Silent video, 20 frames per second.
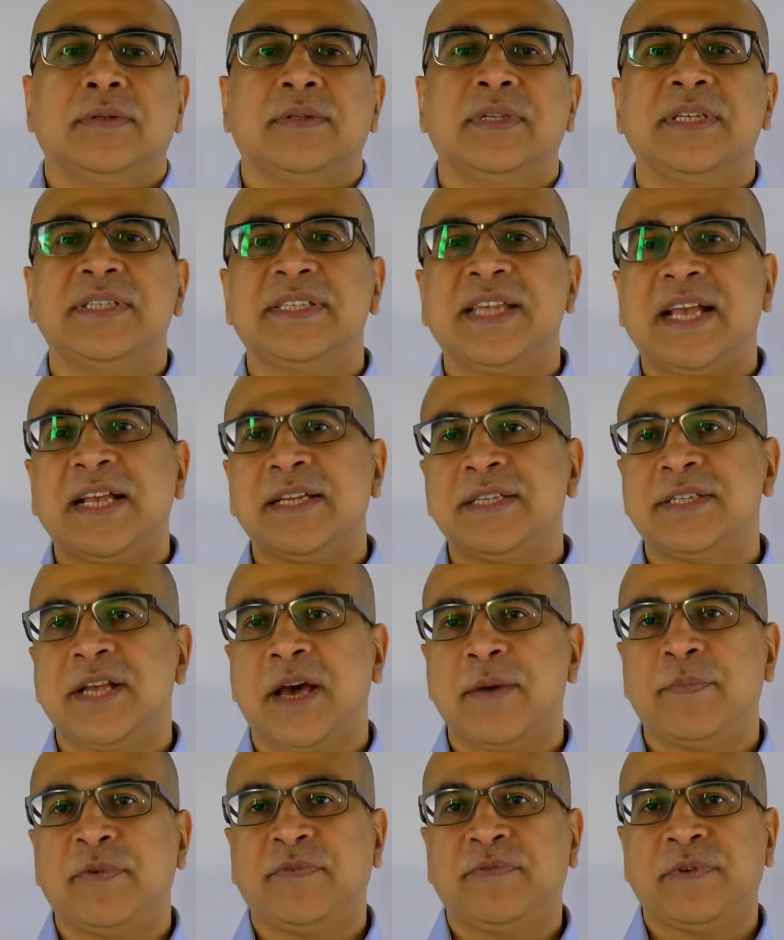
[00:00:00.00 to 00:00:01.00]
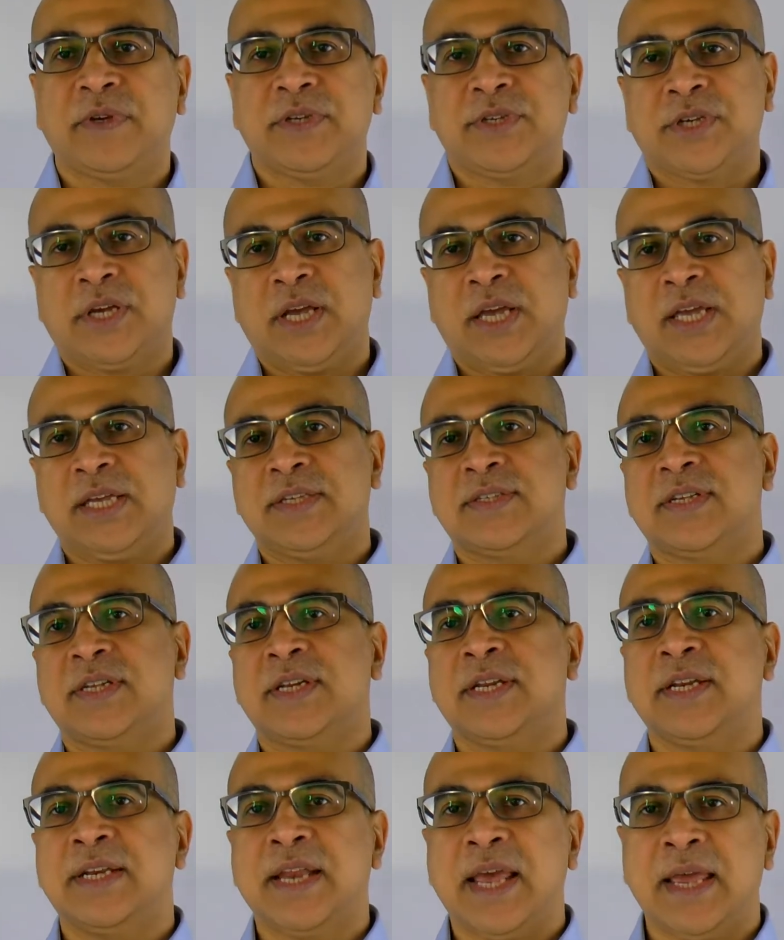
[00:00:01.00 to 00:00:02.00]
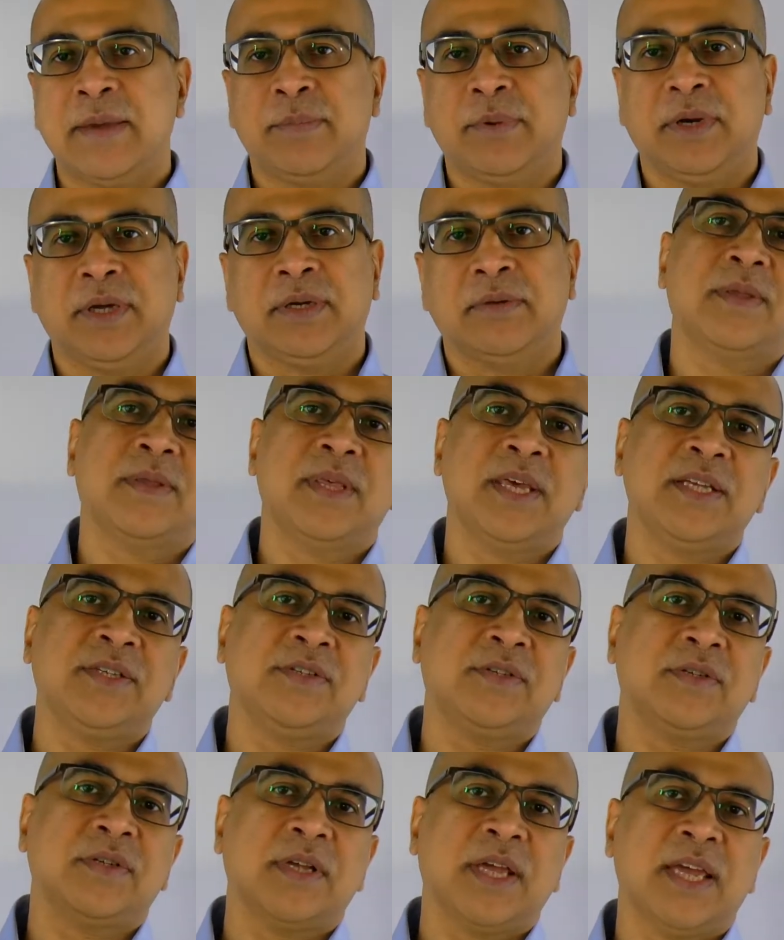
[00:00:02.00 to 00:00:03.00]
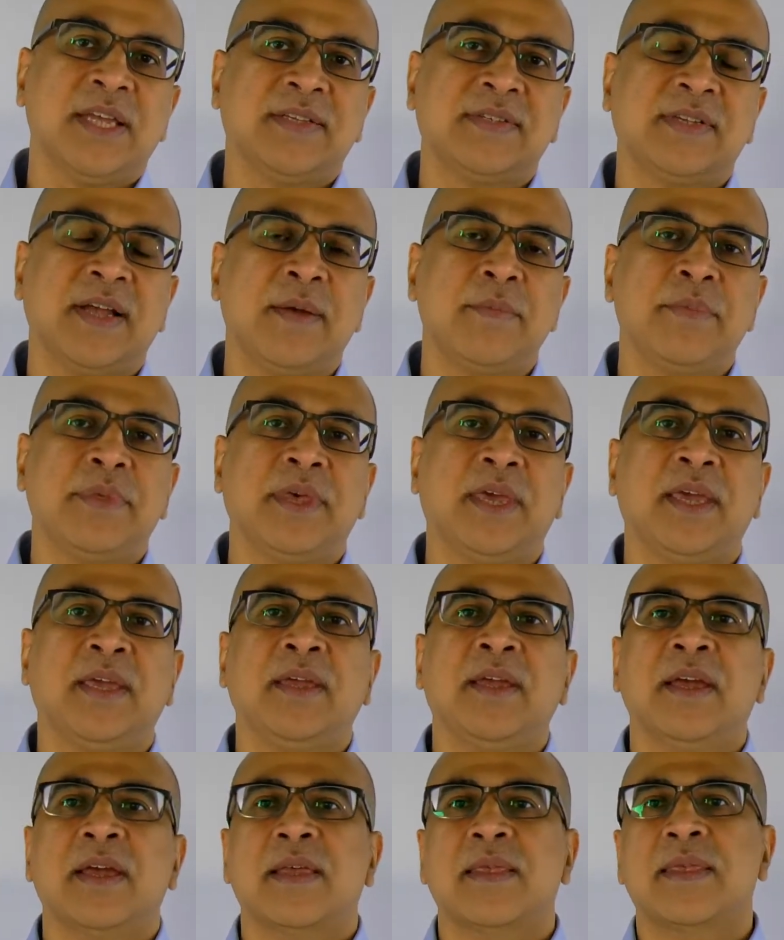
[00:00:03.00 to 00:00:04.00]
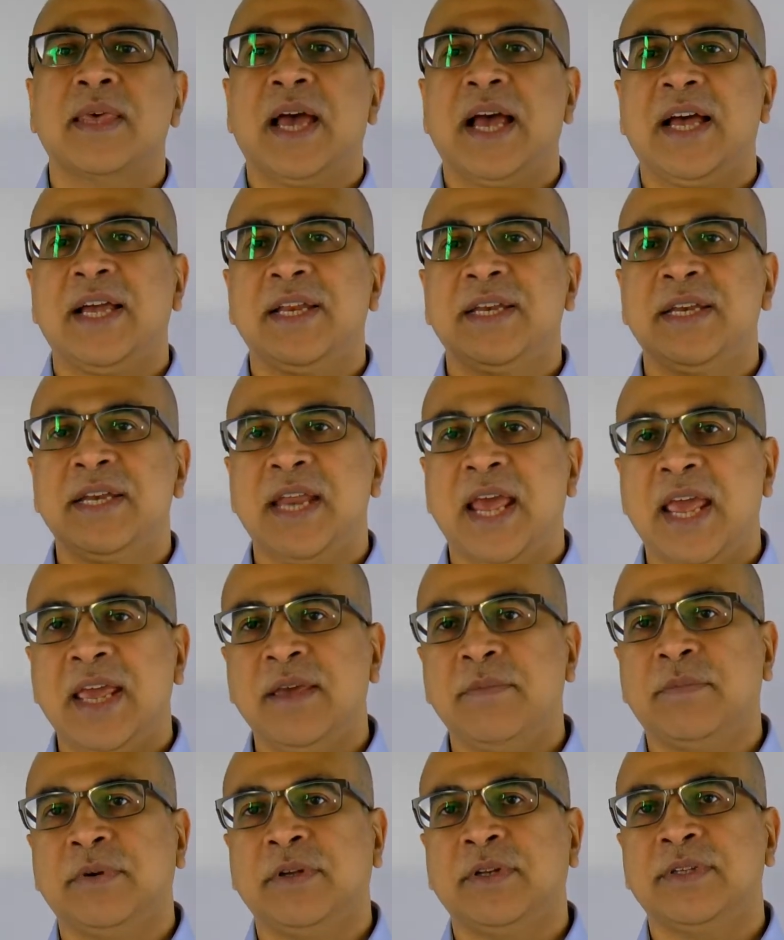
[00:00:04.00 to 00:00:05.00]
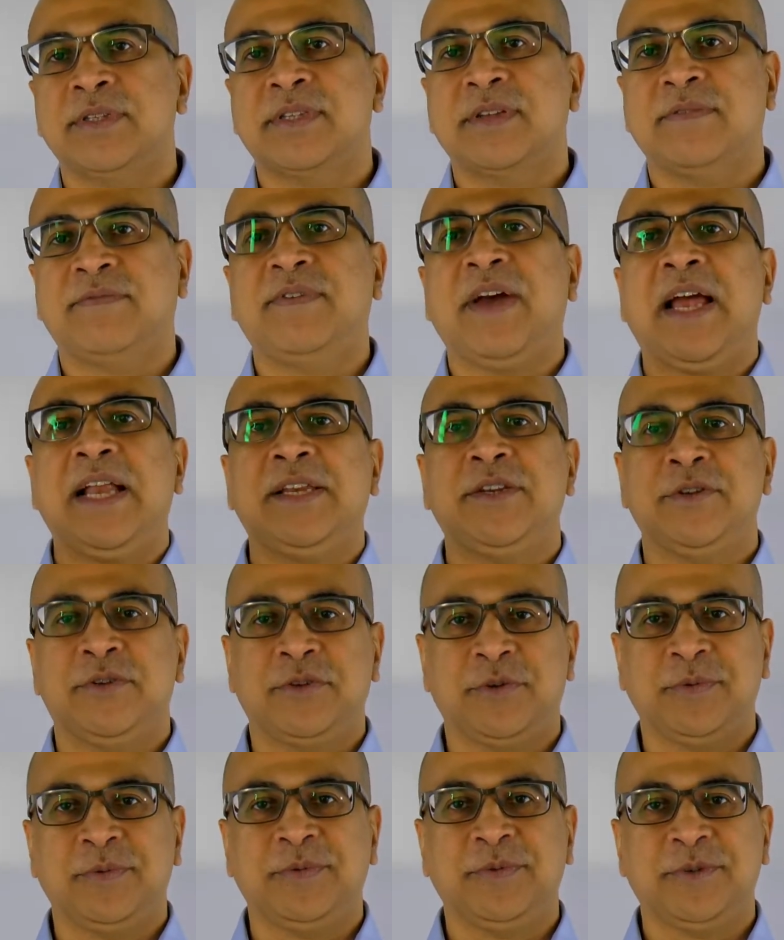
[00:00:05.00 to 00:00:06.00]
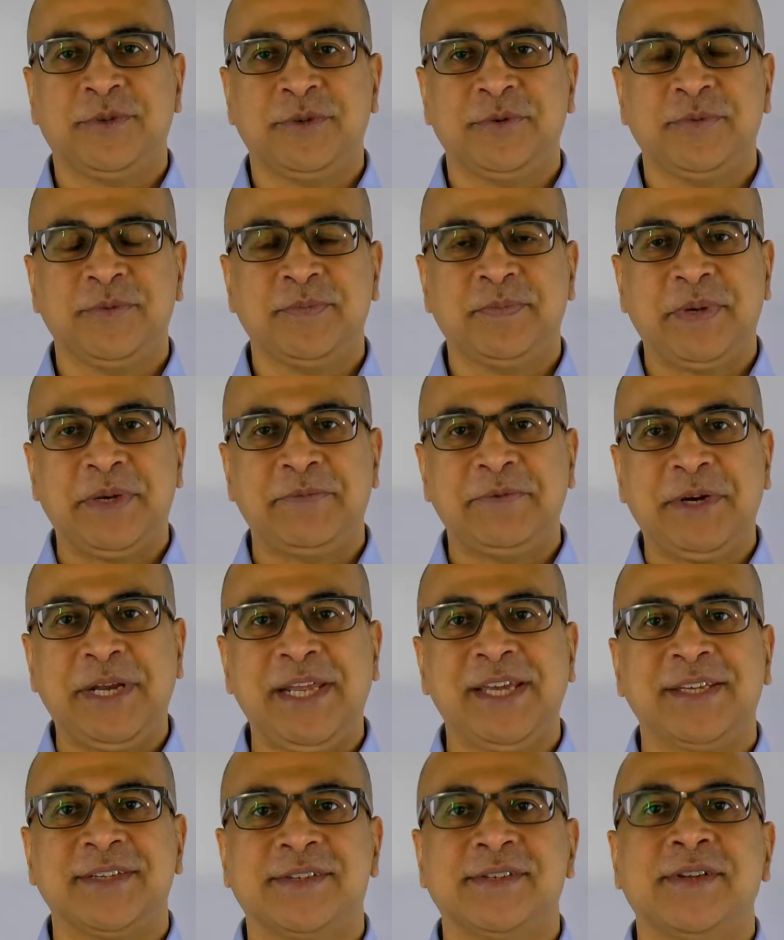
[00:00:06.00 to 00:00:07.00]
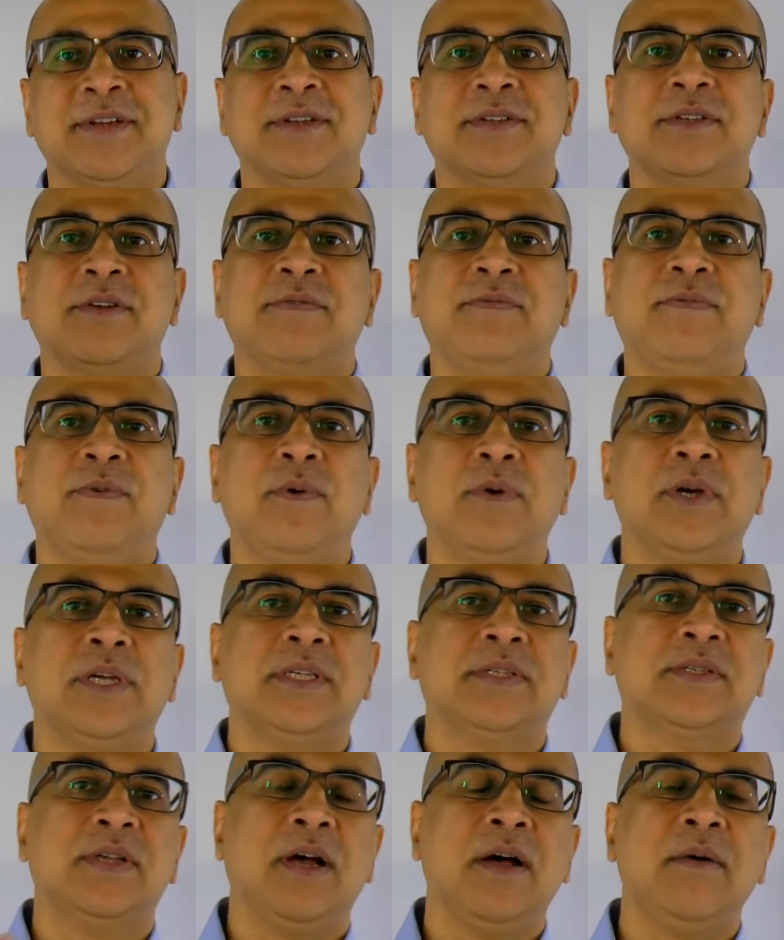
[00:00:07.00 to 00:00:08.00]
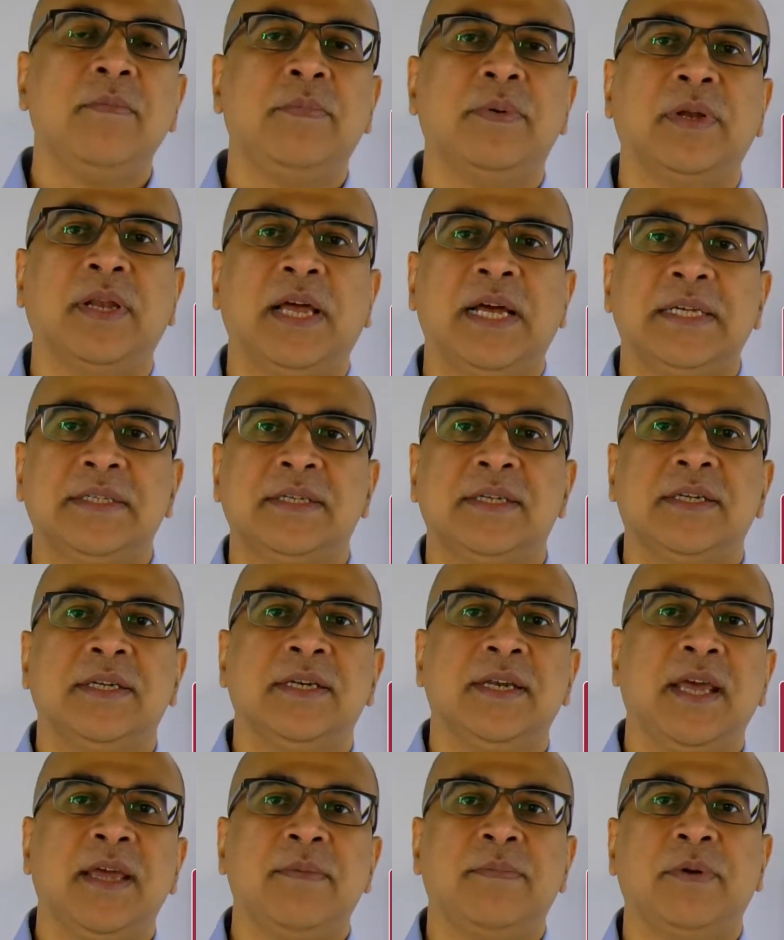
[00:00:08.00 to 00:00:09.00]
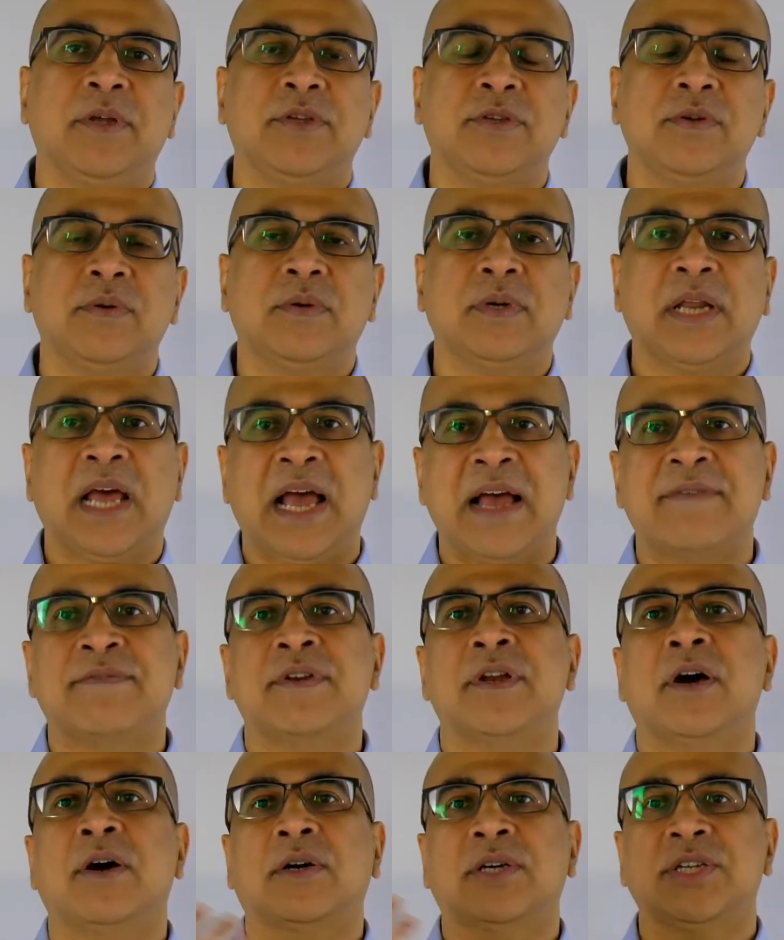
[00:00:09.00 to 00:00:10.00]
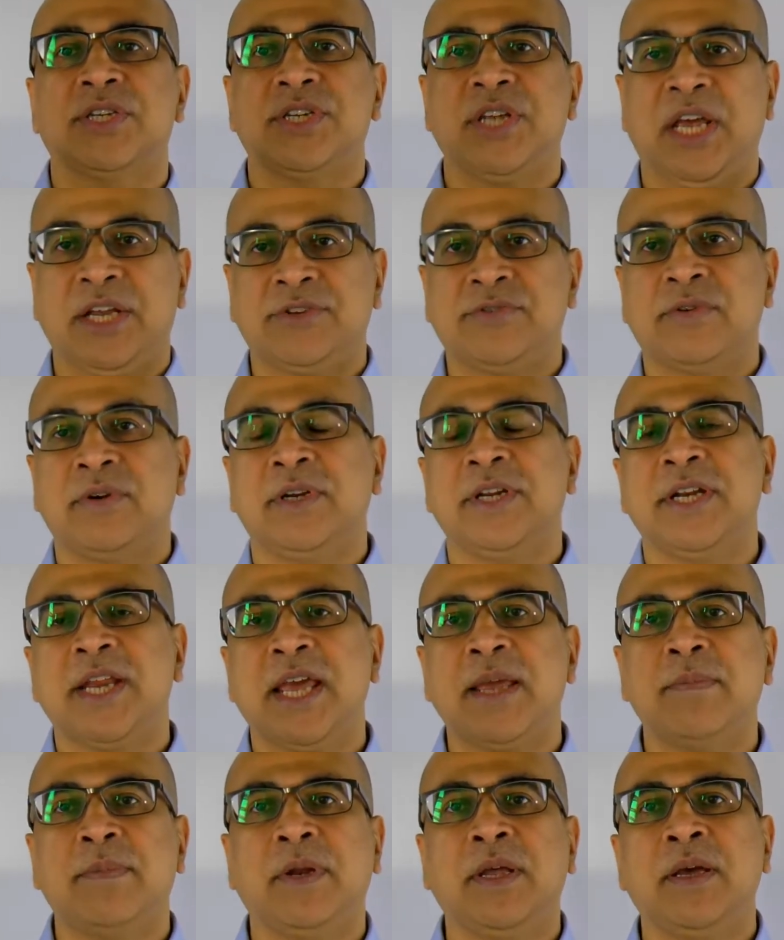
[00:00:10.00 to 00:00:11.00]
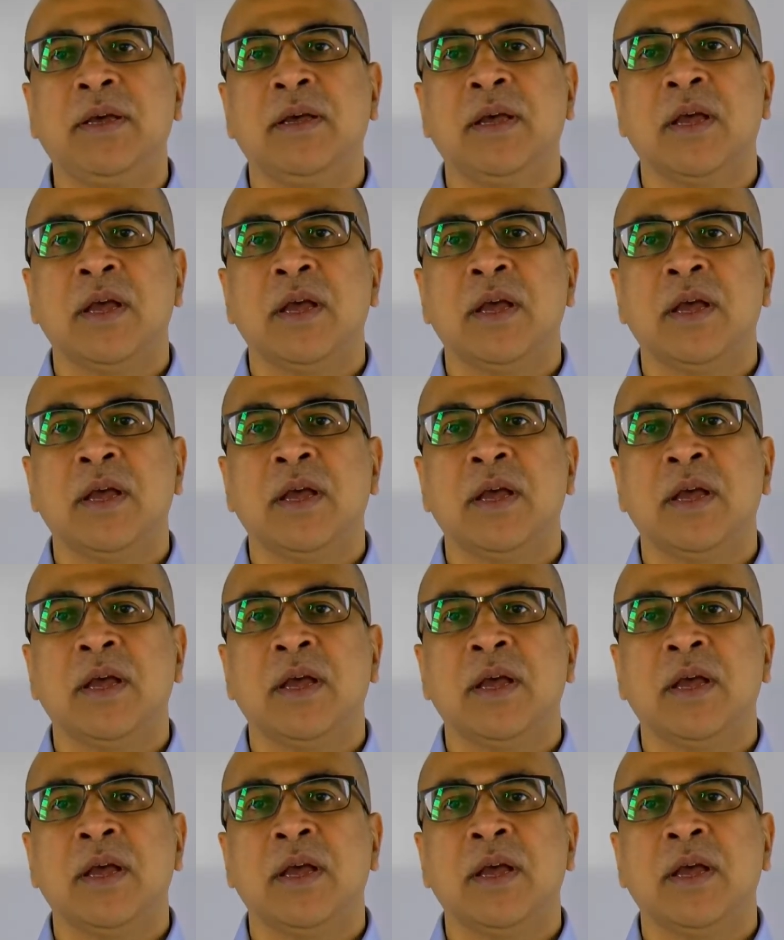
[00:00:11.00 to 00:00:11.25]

The second type of feature is an enabler. This is something that enables the value to be released. So for example, as an enabler, you could have an architectural enabler,